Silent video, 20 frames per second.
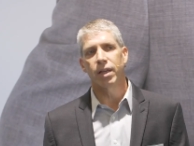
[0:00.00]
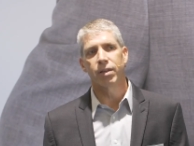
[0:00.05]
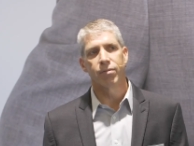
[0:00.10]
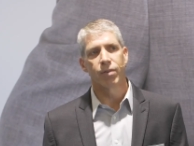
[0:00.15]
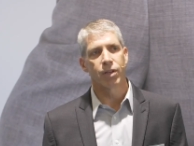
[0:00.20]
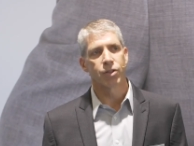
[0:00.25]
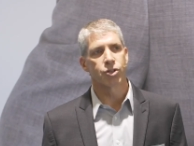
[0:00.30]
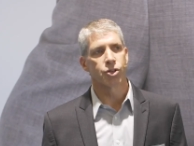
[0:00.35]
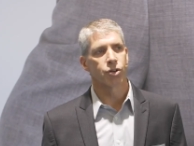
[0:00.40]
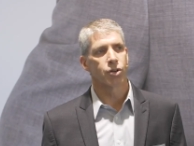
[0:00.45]

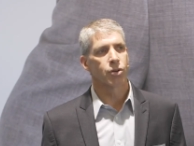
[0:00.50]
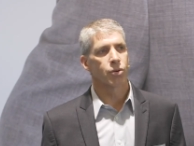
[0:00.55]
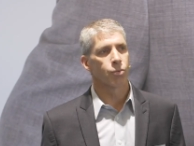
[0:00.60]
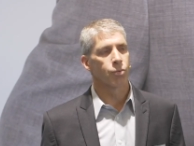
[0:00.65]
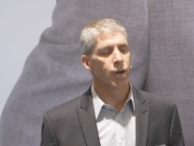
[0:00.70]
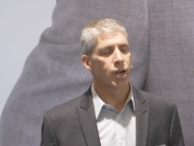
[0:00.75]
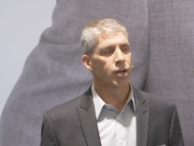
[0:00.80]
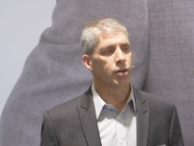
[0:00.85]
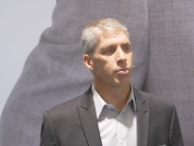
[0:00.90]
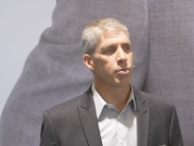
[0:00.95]
adventure
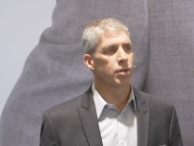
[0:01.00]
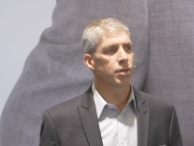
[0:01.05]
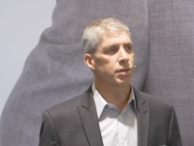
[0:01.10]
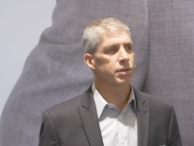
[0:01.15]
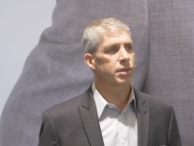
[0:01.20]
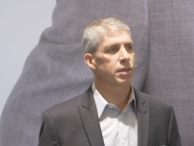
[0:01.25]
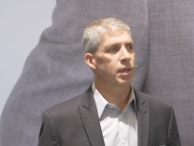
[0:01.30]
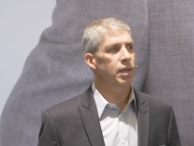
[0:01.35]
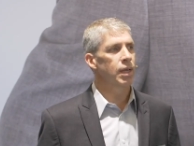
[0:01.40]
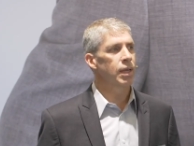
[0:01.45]

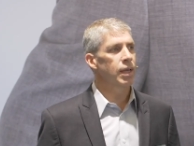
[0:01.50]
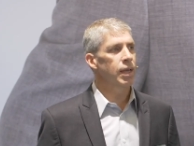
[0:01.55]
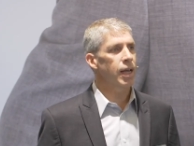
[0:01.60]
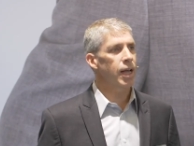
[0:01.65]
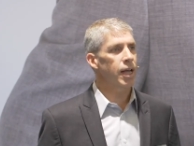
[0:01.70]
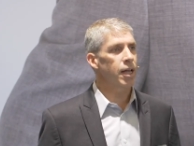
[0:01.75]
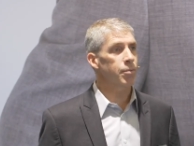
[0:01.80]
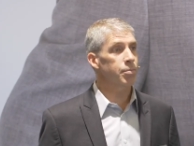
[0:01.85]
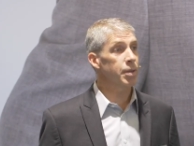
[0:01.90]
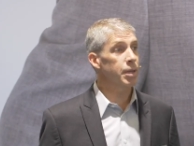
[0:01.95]
wearables,
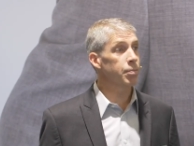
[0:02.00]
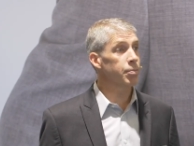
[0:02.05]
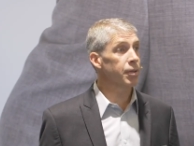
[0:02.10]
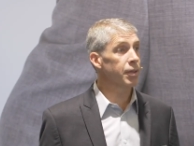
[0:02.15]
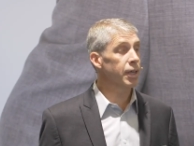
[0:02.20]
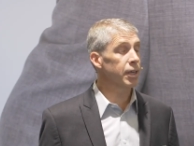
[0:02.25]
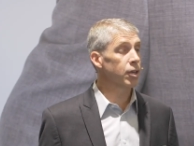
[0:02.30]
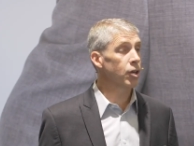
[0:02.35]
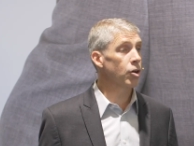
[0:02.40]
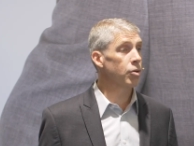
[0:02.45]
uh,
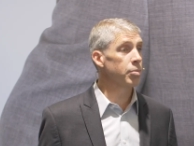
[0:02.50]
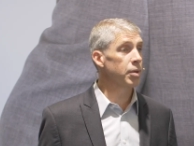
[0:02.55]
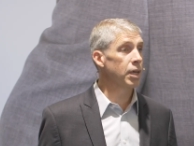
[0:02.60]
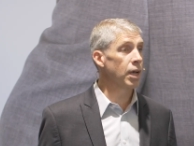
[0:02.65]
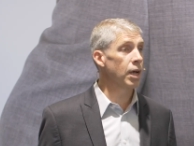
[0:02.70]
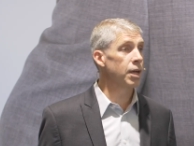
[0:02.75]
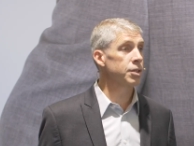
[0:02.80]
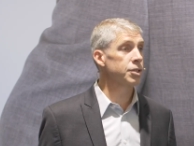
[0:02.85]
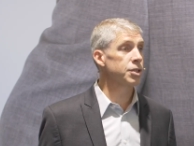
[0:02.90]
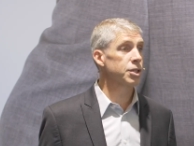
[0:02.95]
people that go
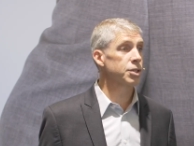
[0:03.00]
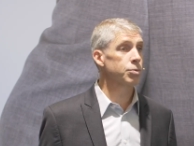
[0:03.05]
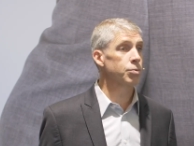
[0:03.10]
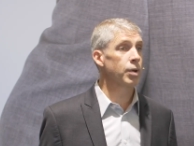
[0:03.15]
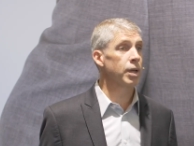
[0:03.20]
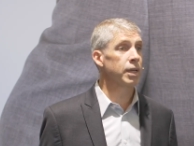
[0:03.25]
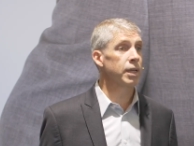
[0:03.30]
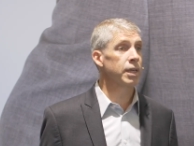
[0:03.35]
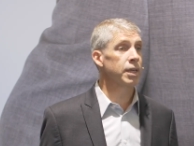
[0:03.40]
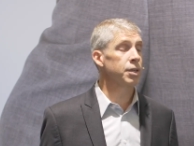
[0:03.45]
beyond just
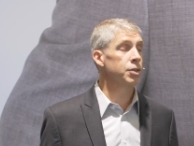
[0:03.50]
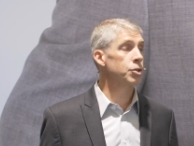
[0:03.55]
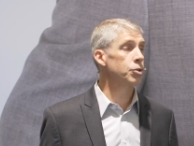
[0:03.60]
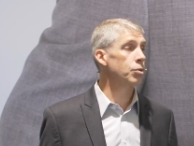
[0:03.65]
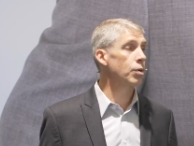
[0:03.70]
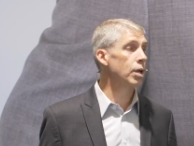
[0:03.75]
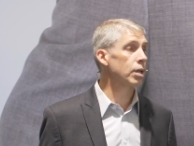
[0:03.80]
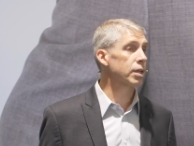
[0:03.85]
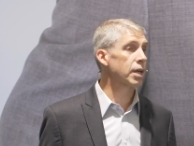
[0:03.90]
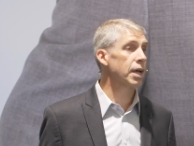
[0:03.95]
running and
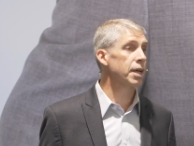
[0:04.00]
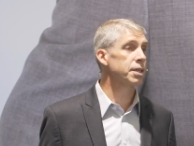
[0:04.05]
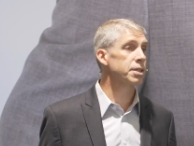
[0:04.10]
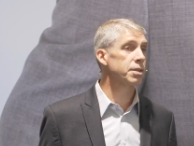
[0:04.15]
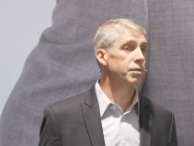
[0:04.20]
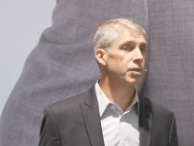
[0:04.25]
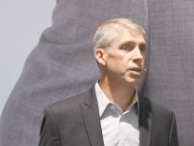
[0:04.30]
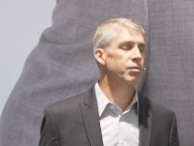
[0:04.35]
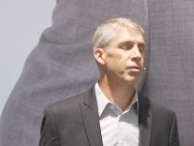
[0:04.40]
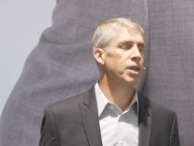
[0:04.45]
do all kinds
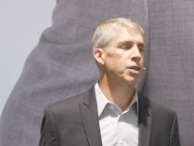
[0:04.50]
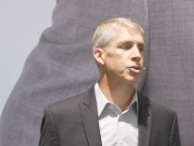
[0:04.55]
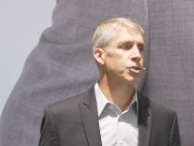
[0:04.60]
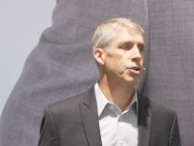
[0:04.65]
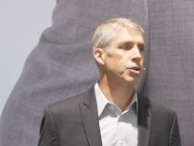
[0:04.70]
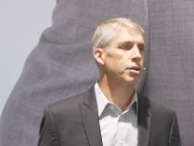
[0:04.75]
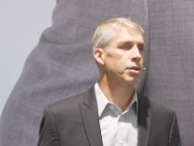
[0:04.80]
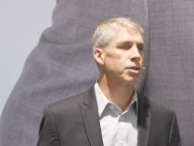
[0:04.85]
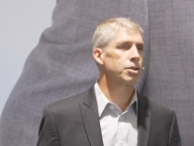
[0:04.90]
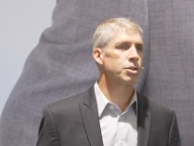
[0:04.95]
of
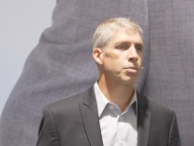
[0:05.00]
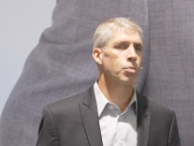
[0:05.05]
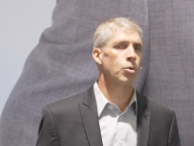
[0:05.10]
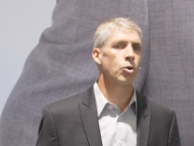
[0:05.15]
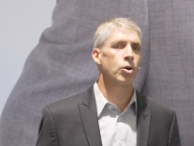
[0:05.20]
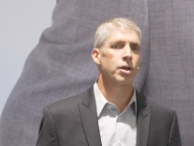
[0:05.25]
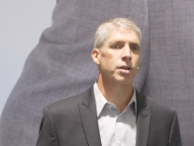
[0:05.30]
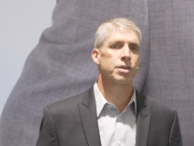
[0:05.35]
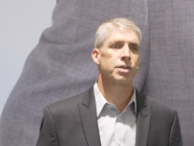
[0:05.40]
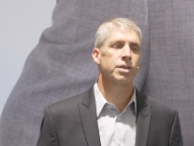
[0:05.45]
adventure
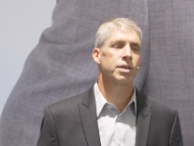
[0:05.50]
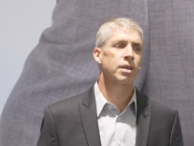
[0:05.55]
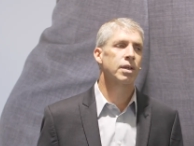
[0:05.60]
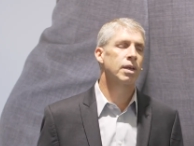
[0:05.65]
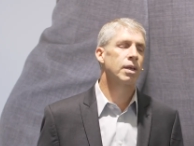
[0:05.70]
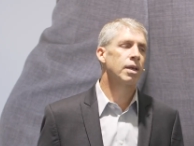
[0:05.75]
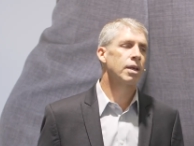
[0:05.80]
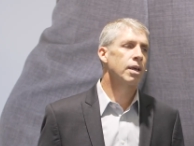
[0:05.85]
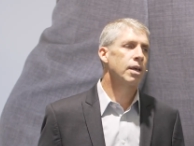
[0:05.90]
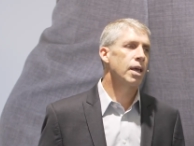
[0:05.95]
sports.
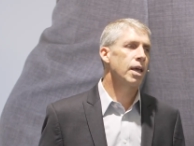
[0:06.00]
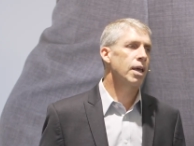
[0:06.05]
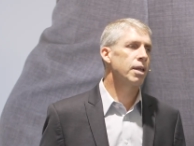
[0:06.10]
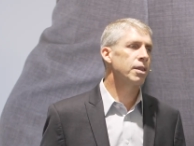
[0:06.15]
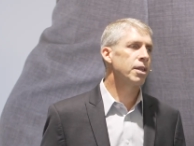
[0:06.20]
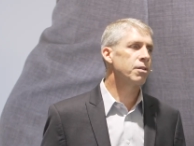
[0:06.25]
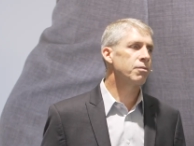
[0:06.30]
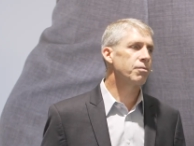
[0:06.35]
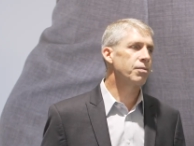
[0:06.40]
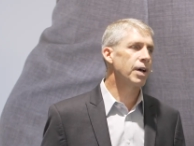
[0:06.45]

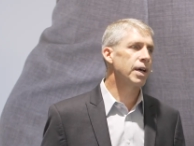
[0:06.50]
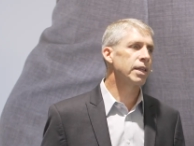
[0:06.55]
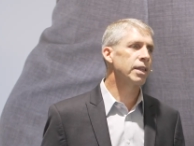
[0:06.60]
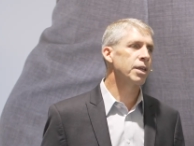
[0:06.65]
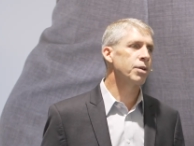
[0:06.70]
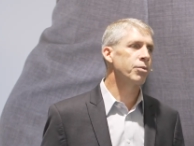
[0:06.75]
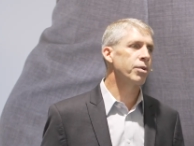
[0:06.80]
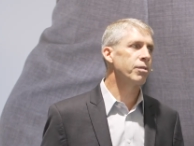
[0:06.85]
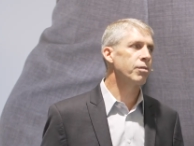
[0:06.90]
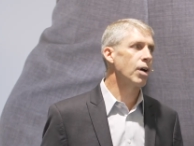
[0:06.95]
And then
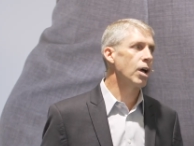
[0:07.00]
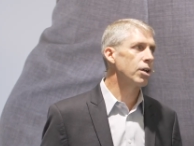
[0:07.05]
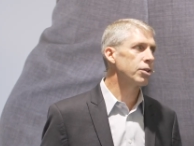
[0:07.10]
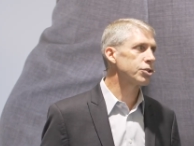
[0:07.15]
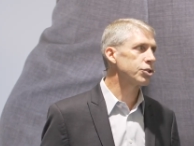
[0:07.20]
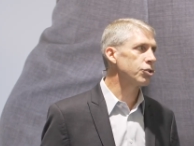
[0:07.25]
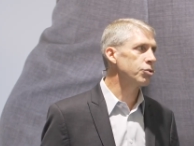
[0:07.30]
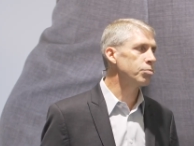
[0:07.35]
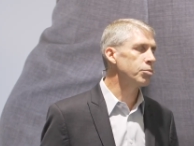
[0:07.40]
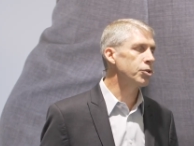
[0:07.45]
finally, we've
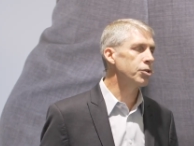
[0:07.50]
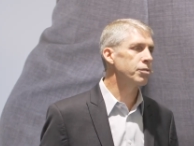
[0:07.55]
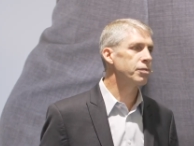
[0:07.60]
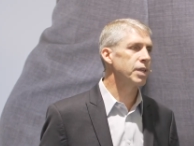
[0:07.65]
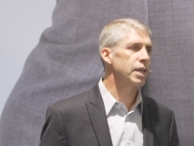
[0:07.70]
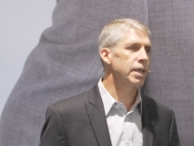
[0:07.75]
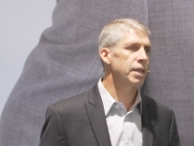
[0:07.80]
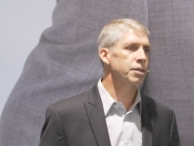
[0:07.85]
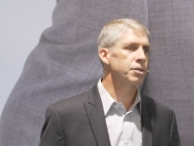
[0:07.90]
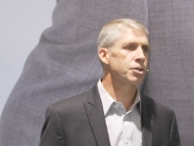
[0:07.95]
also
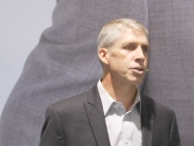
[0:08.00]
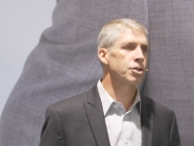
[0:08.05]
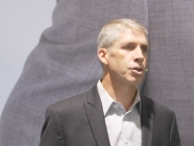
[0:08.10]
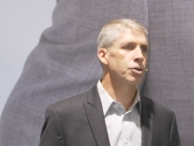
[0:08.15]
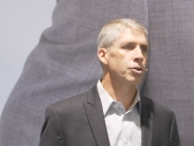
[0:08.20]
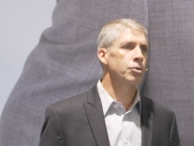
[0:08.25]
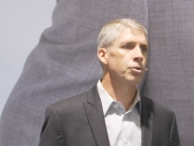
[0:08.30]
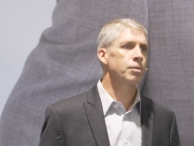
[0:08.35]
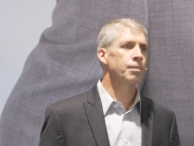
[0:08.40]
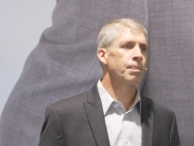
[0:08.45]
moved
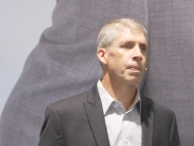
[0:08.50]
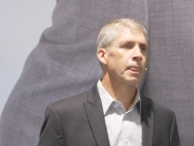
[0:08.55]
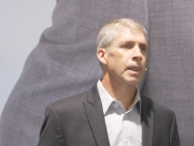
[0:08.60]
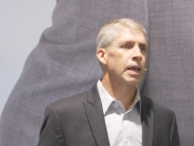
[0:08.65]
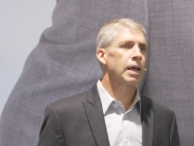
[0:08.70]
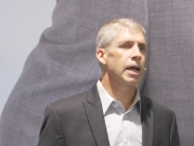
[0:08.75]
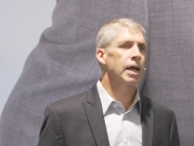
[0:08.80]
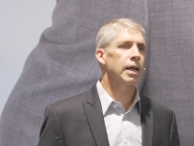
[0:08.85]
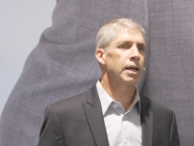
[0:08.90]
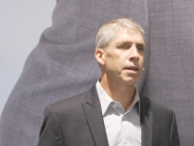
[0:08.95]
into
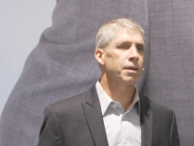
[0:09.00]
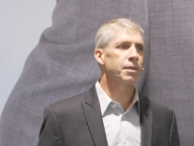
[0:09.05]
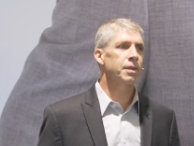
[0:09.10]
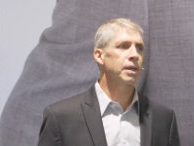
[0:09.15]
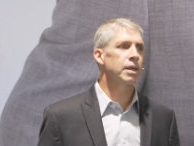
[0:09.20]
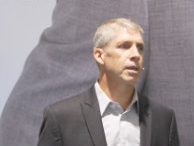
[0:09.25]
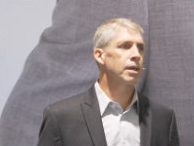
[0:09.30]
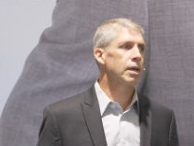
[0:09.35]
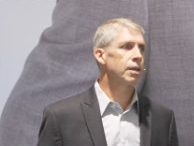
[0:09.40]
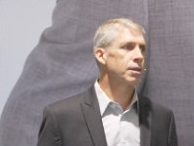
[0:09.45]
uh,
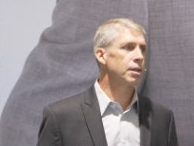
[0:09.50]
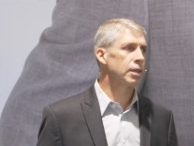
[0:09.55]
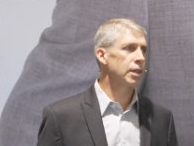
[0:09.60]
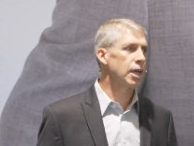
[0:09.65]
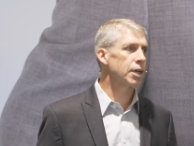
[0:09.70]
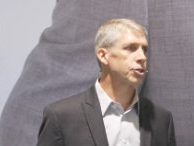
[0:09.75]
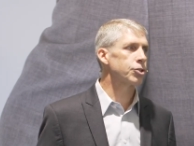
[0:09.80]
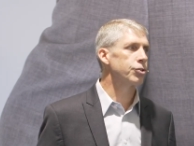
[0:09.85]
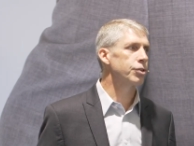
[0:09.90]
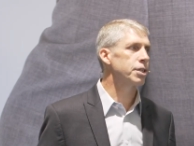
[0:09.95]
the, uh, the
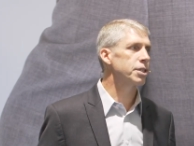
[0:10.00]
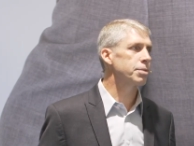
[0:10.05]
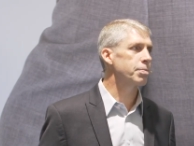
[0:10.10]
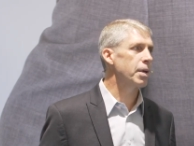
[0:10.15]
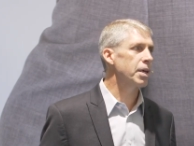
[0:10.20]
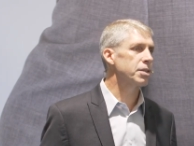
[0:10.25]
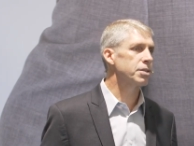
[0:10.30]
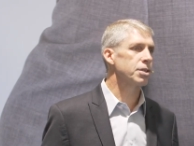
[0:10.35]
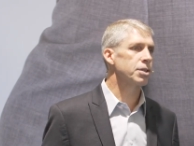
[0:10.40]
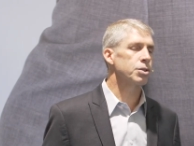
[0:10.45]
luxury
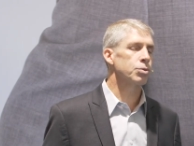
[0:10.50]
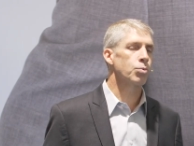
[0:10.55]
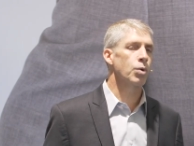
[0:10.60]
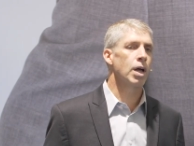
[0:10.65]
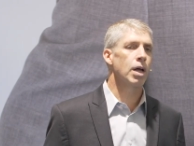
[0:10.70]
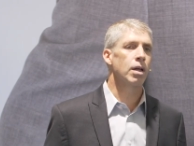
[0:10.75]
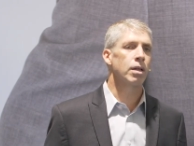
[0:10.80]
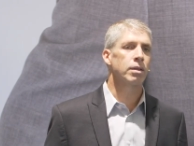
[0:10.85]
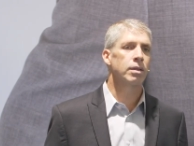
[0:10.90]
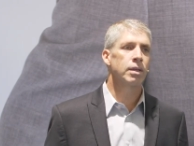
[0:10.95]
space as
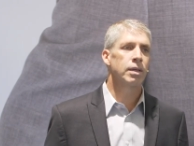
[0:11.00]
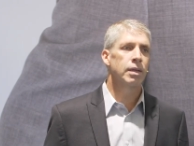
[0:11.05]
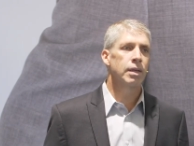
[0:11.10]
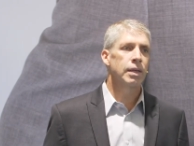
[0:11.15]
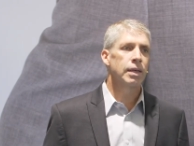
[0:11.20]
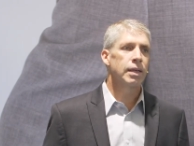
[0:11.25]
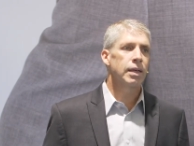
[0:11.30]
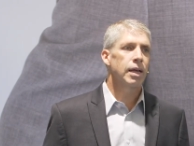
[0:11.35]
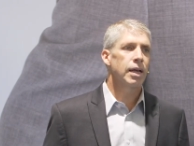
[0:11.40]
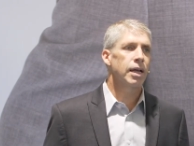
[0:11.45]
well
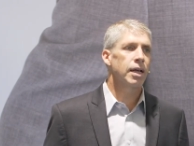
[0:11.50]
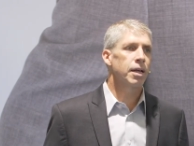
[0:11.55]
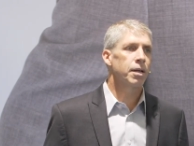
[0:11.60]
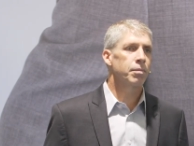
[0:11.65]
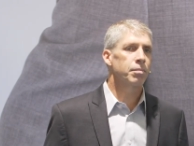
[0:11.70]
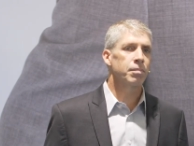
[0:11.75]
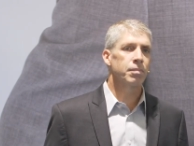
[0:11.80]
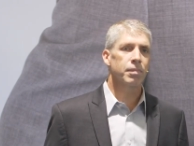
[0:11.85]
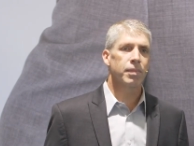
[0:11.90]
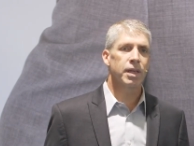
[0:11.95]

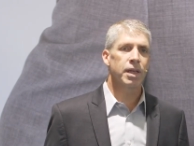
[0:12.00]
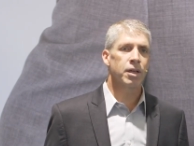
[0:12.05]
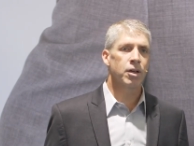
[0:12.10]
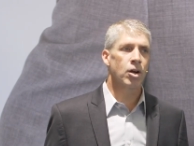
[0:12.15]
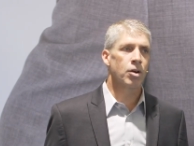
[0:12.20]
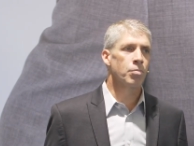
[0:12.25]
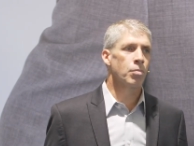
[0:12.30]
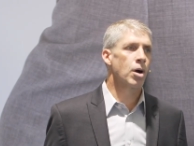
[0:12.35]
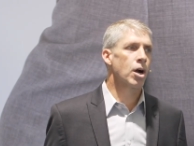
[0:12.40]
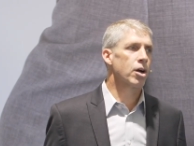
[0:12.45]
um, in
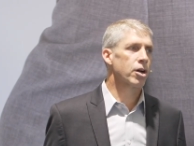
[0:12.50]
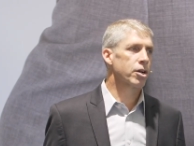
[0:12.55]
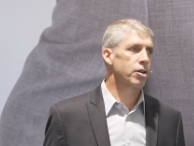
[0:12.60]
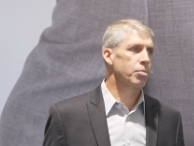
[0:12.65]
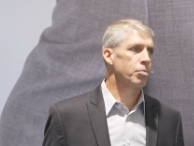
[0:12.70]
our MARQ